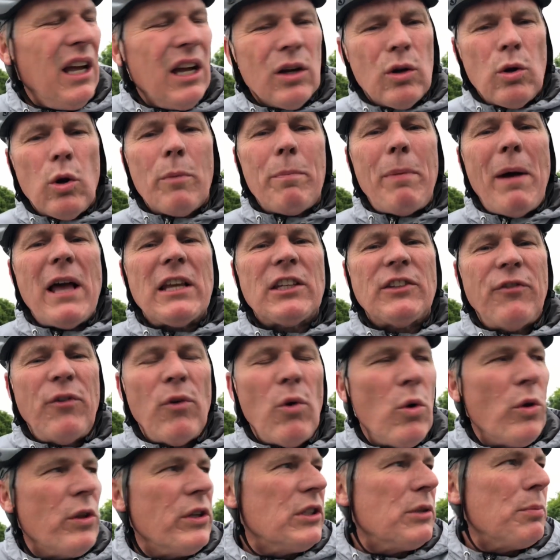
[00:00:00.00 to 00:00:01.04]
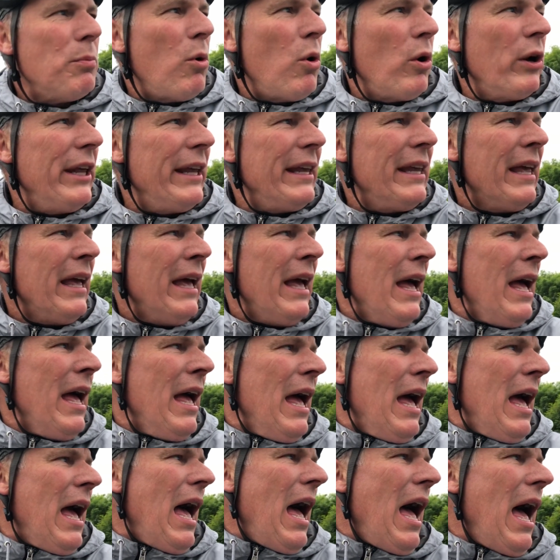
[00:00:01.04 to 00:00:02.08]
4:15 this morning.
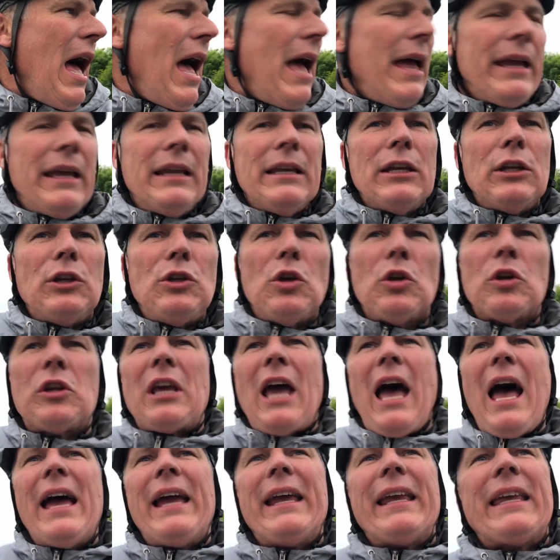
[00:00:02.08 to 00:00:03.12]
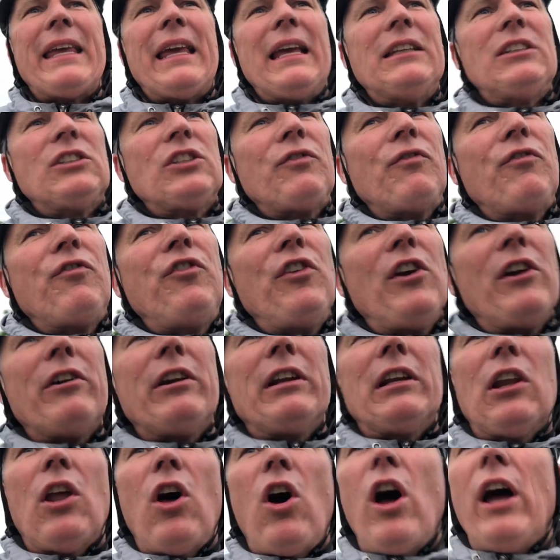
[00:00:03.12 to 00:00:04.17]
In the UK, it gets very
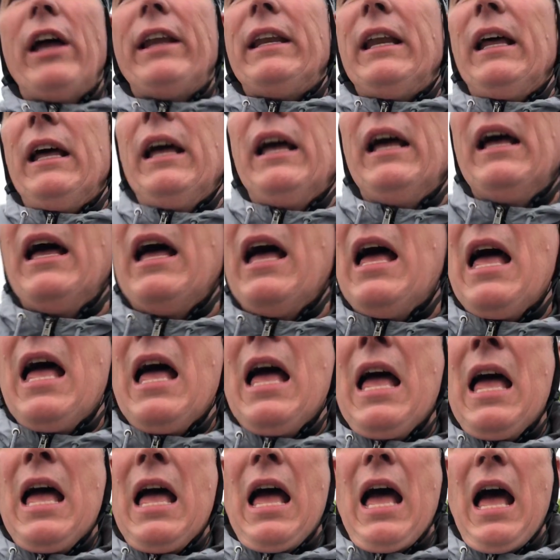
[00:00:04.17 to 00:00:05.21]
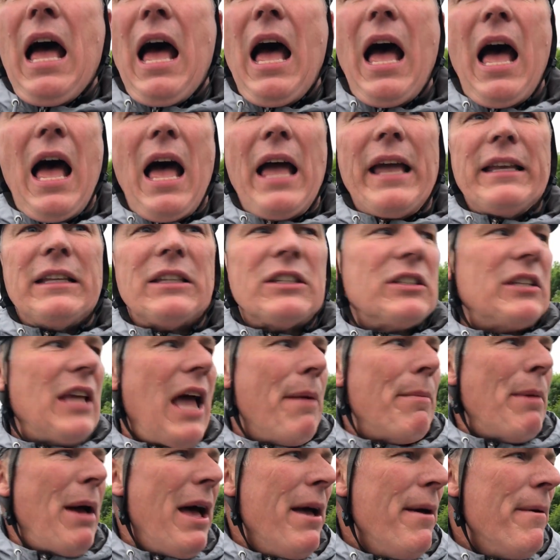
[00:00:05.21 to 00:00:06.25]
light in
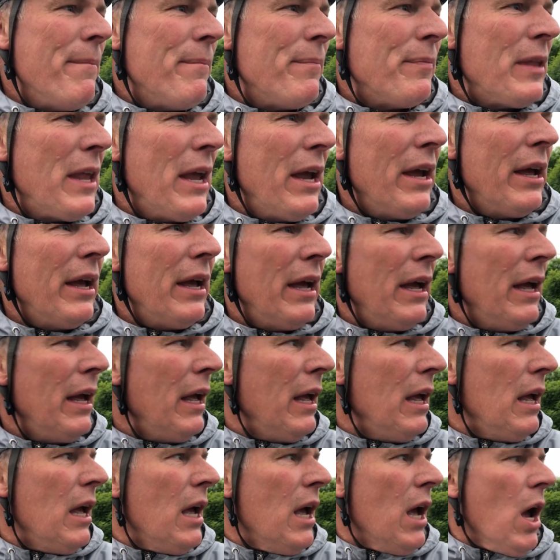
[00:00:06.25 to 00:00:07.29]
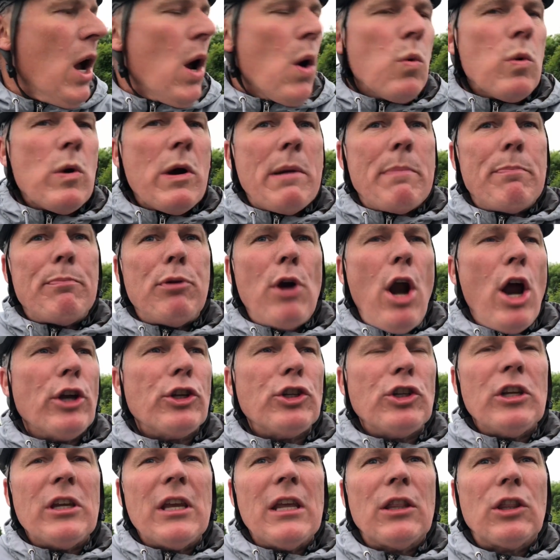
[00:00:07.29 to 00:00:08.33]
summer. We're
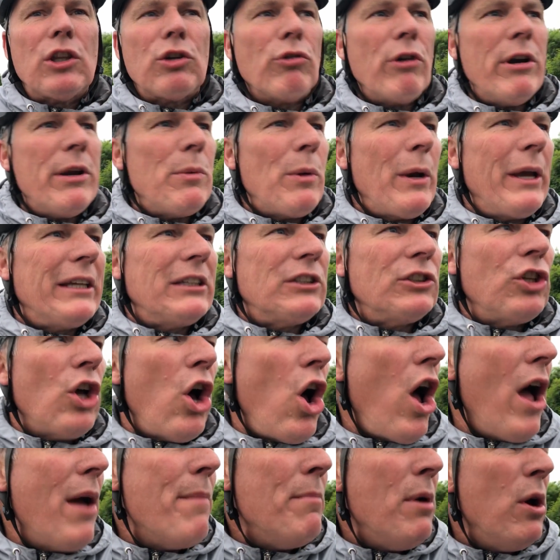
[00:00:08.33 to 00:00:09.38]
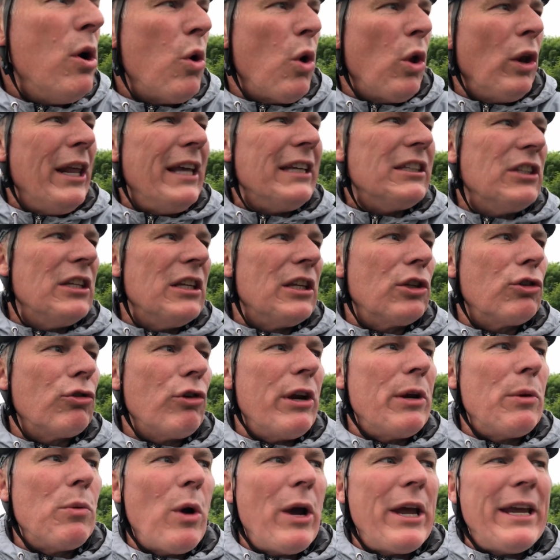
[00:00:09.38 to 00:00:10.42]
approaching in 3 weeks' time, or less than 3
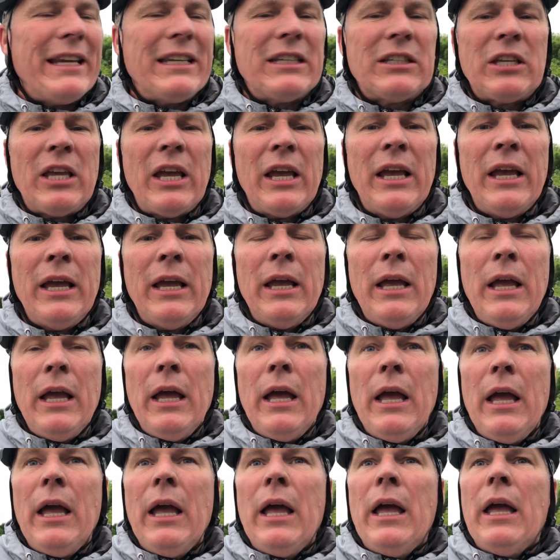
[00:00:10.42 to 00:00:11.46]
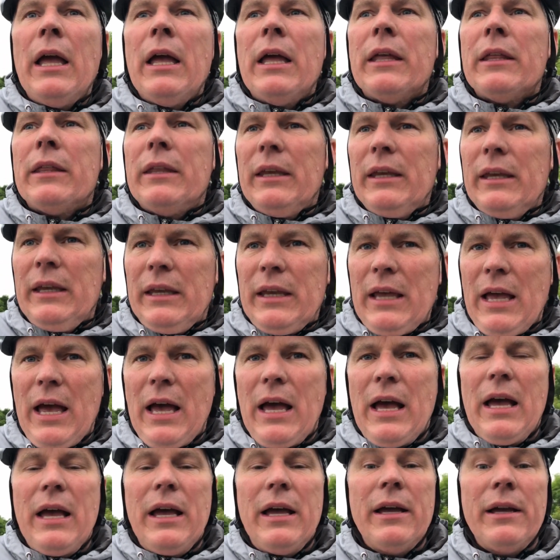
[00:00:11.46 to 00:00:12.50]
weeks,
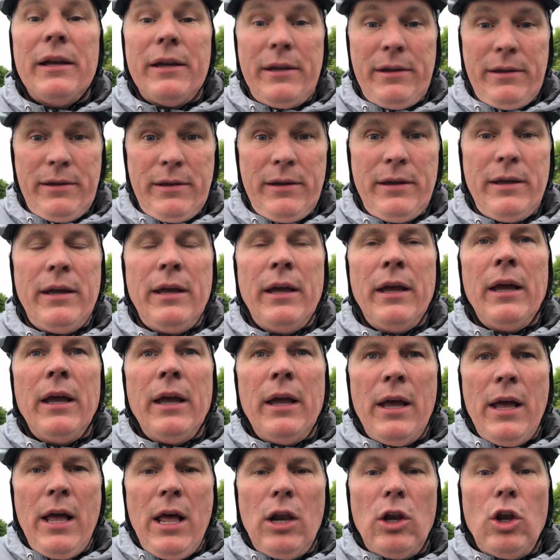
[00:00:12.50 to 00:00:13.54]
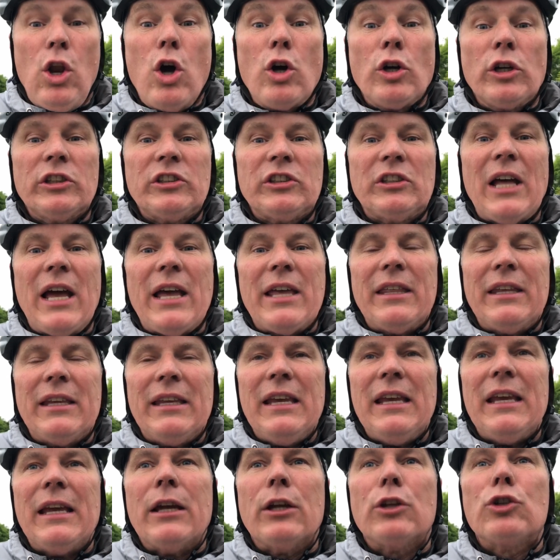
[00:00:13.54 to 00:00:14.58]
the longest day of the
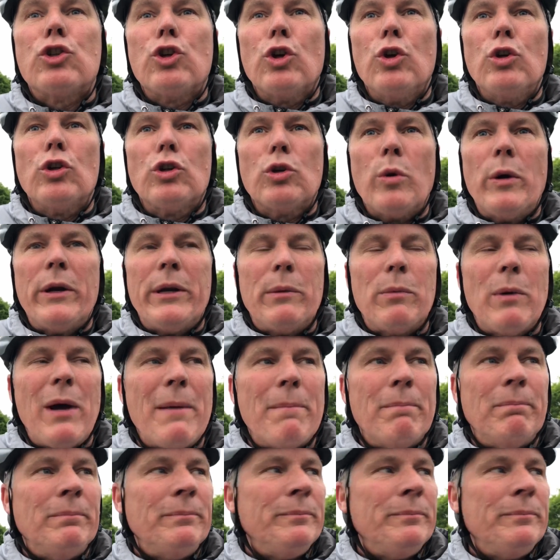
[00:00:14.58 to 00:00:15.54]
year, June 21.